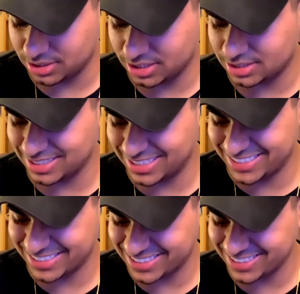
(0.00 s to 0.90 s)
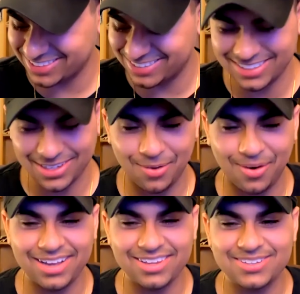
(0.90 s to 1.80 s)
get to listen to the
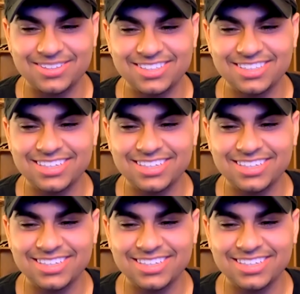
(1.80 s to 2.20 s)
Kawhi Leonard?